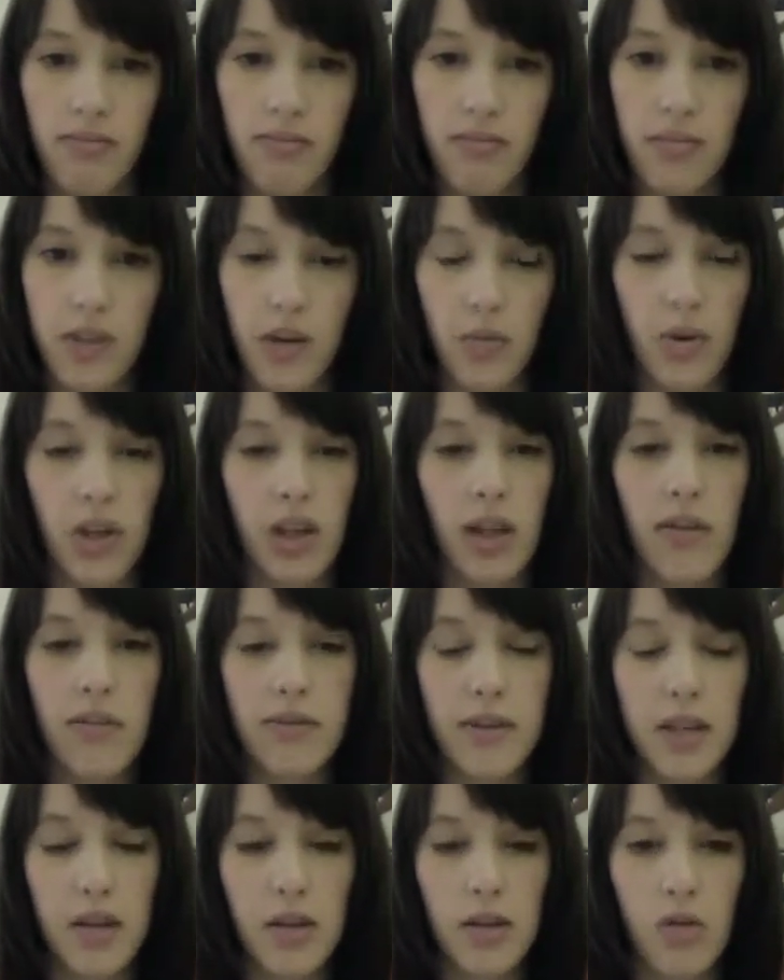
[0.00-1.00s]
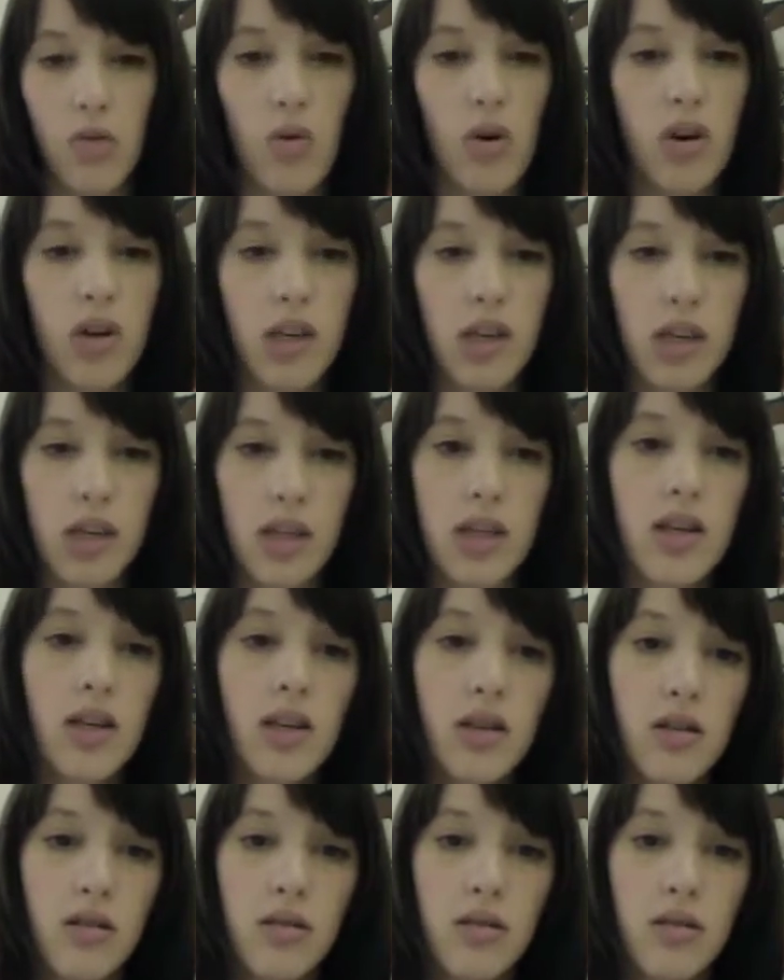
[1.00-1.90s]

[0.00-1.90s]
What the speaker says: someone left out the word in.